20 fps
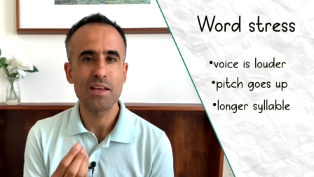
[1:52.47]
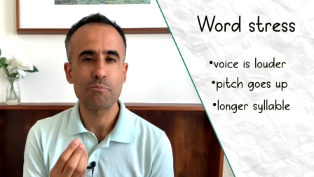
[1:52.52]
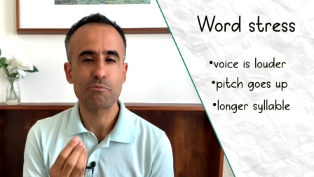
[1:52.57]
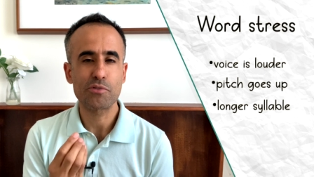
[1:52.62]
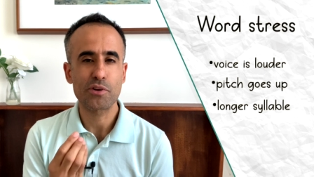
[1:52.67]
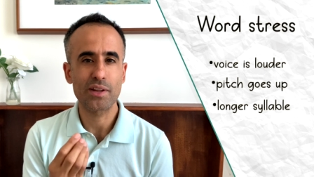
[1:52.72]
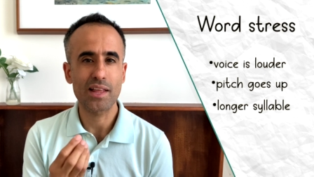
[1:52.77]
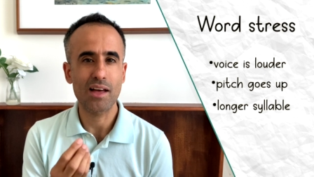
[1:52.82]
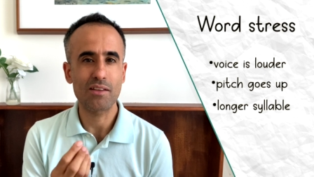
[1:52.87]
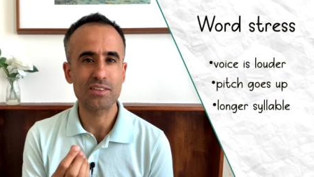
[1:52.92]

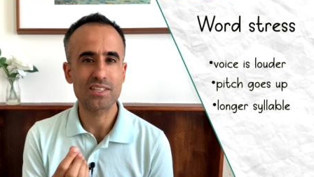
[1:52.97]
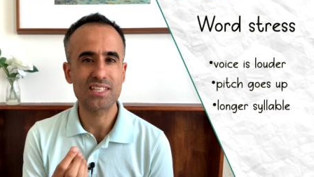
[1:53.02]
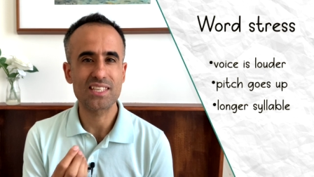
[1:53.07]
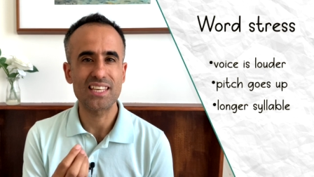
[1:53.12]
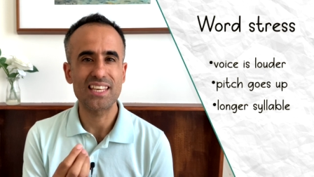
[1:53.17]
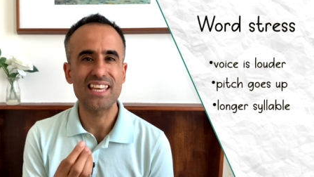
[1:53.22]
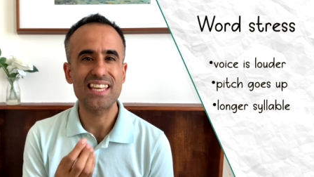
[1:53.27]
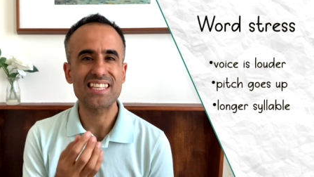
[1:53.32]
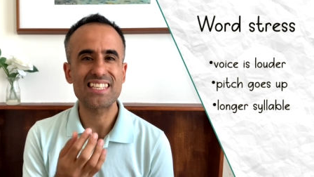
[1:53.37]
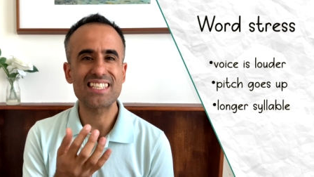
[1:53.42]
pronounce
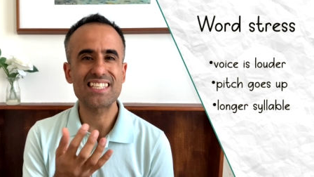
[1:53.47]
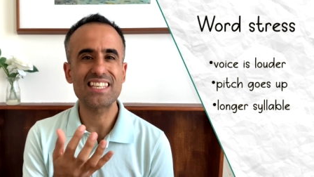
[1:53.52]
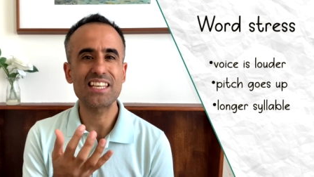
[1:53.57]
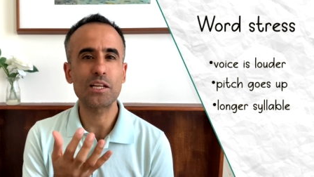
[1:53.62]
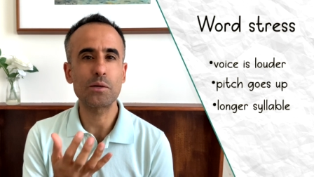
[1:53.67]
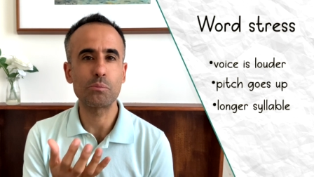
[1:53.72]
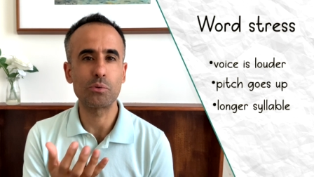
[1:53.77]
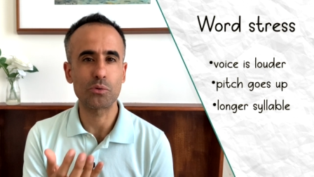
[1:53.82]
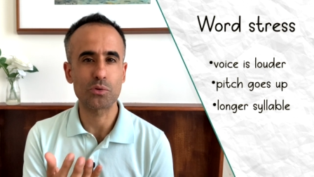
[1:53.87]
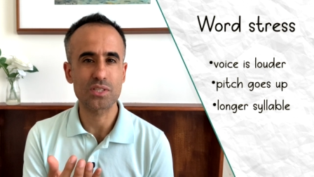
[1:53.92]
the
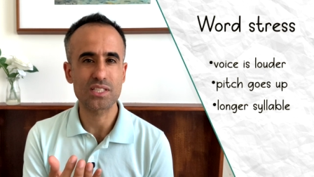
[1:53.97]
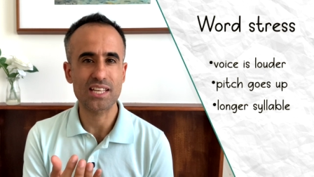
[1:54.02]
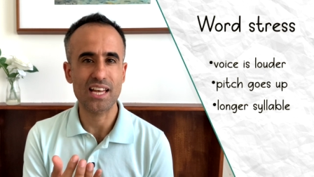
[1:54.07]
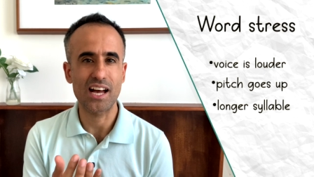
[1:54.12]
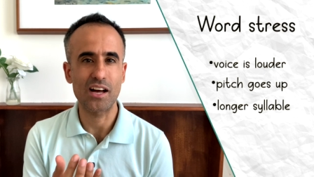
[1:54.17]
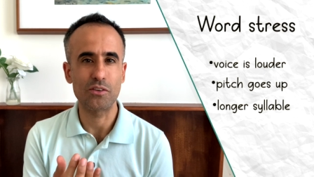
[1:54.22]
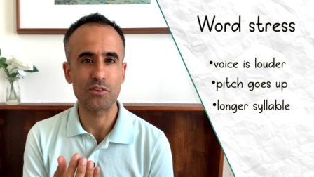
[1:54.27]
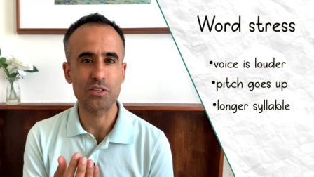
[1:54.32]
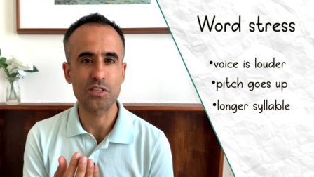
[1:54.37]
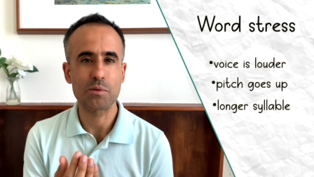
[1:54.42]
syllable
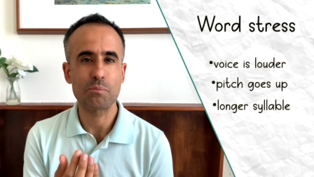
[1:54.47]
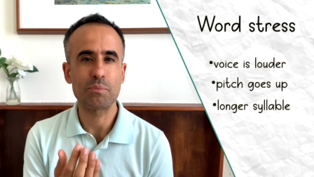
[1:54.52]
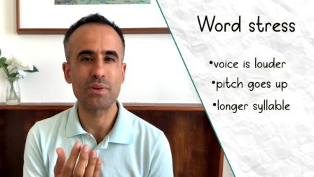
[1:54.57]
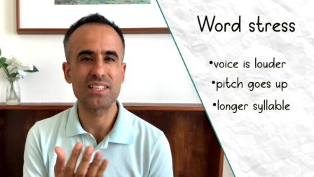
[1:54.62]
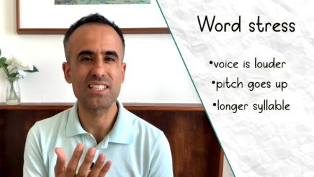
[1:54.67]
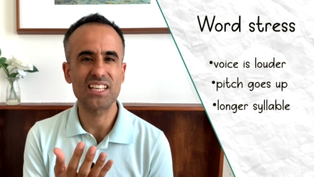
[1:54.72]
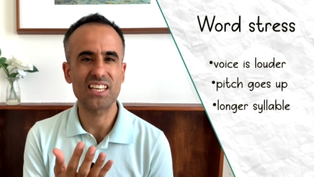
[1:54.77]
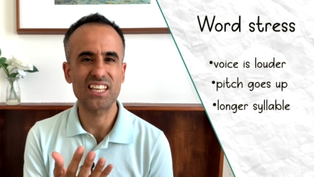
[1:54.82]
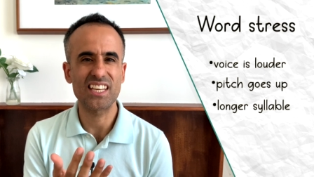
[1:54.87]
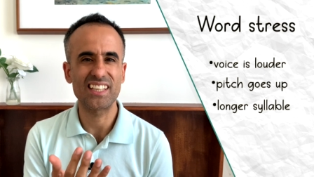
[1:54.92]
sounds
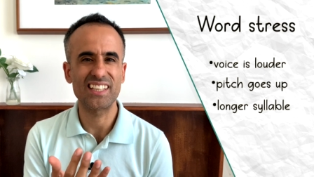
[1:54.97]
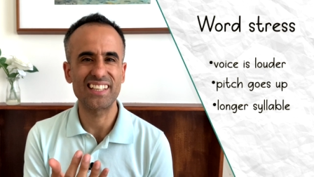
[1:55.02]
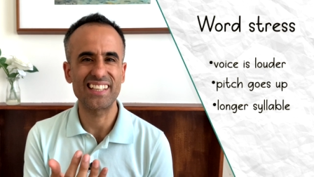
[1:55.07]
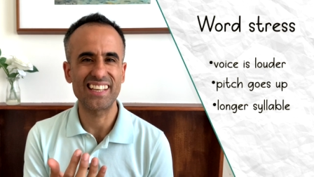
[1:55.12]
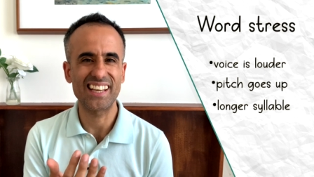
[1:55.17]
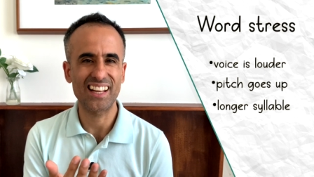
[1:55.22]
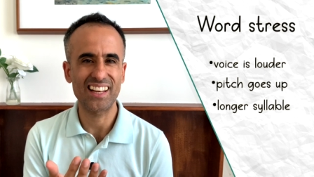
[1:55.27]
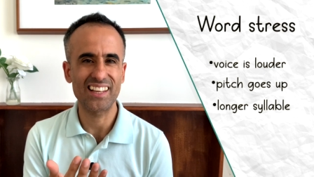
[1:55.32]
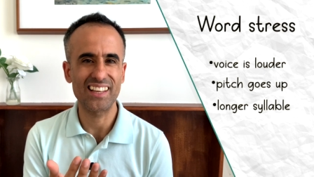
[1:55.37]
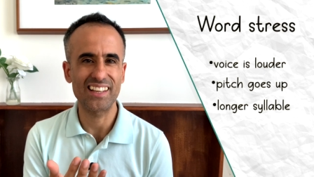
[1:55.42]
particularly
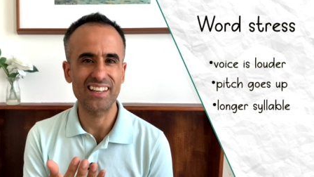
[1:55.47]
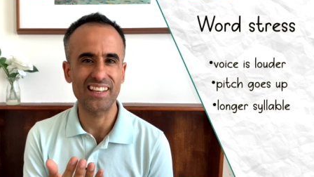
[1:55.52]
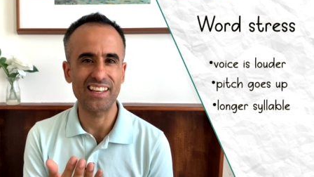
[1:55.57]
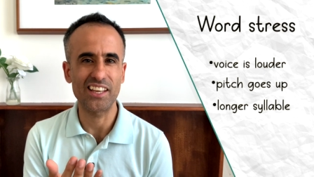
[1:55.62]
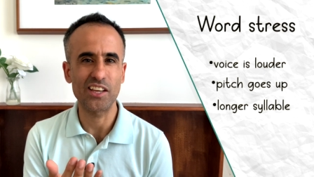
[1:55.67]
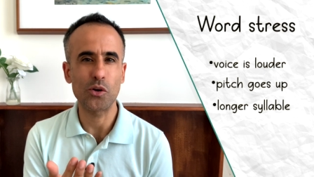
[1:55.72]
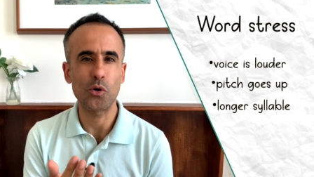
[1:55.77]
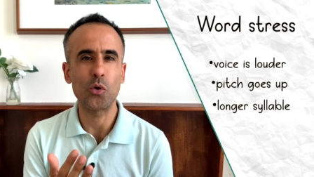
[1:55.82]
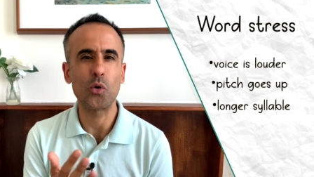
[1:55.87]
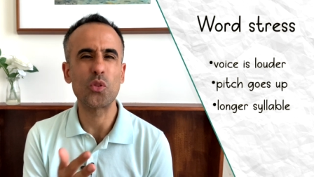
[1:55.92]

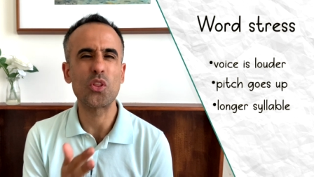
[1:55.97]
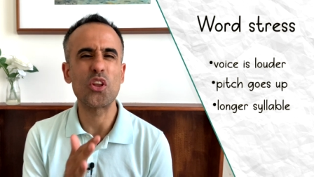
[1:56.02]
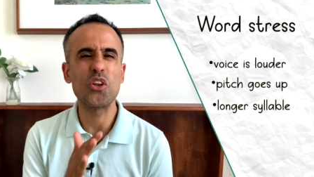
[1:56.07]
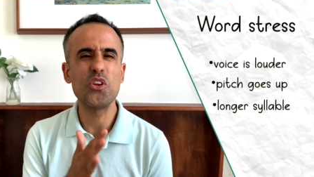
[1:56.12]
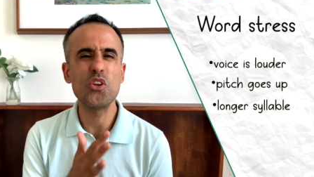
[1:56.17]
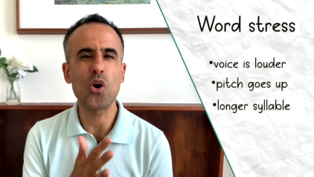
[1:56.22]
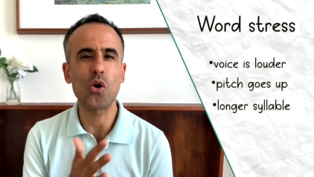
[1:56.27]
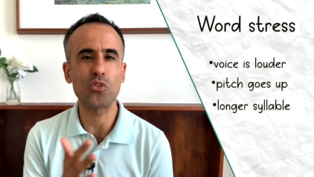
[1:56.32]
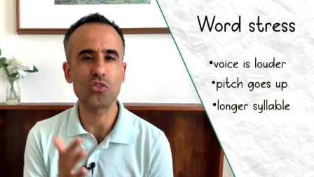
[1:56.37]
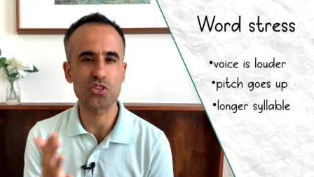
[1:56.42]
clearly or the
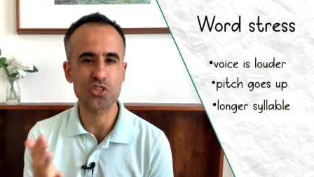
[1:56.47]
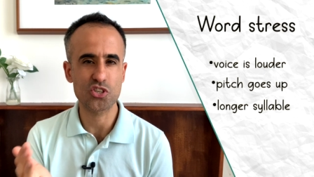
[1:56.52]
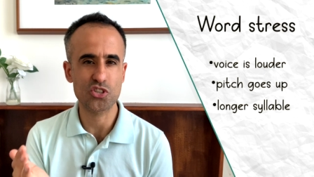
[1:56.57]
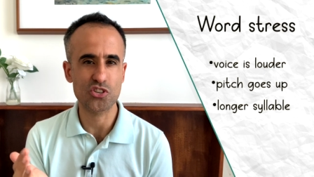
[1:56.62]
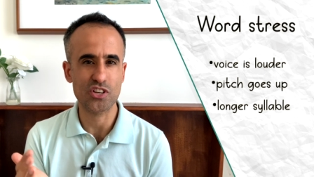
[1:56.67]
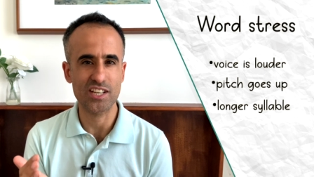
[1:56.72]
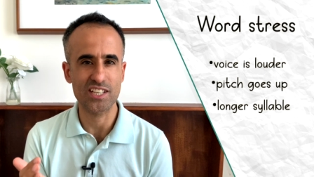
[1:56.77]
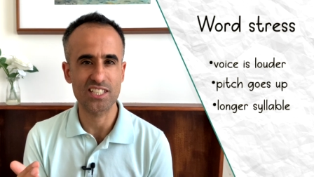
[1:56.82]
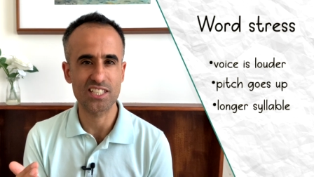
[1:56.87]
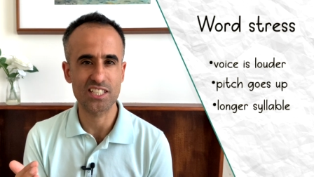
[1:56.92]

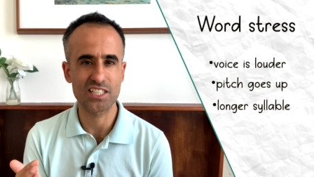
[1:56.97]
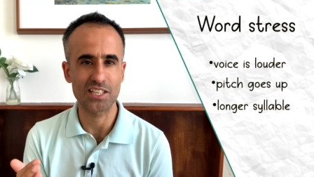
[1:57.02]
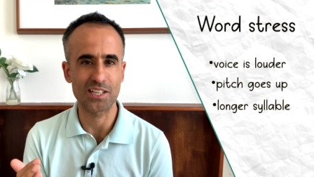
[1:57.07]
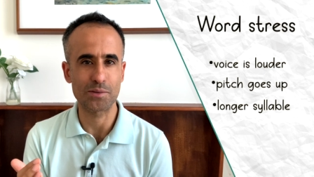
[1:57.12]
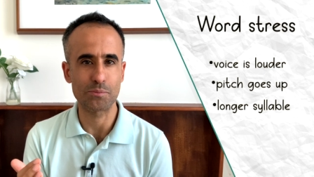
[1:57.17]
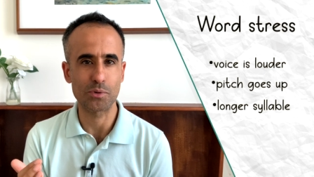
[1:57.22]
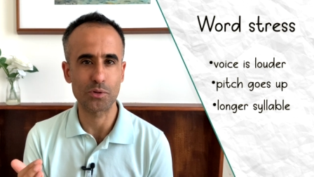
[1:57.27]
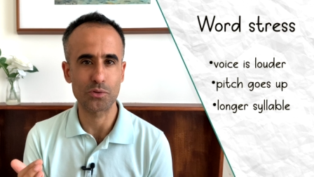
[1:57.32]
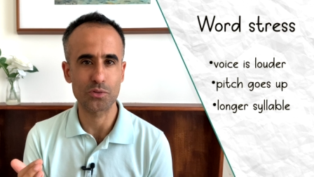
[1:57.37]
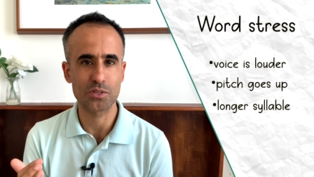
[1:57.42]
non-stressed
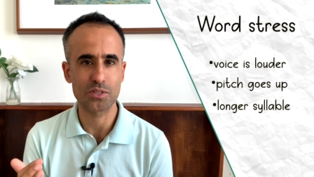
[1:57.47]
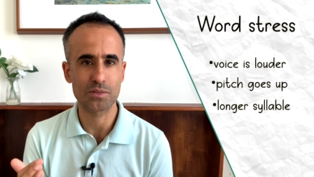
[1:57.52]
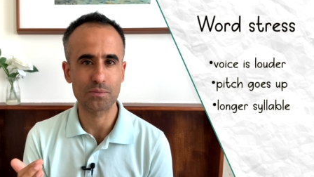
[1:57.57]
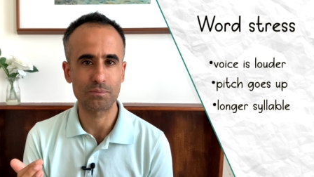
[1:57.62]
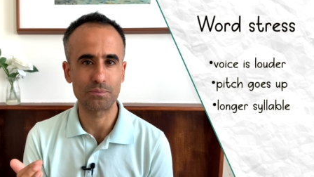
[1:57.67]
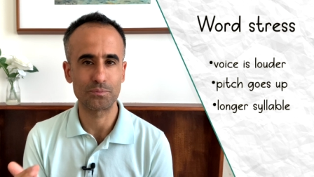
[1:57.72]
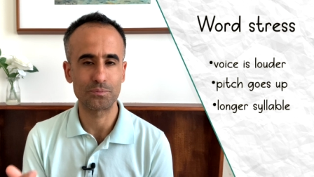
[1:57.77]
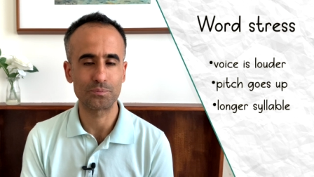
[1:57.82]
syllables.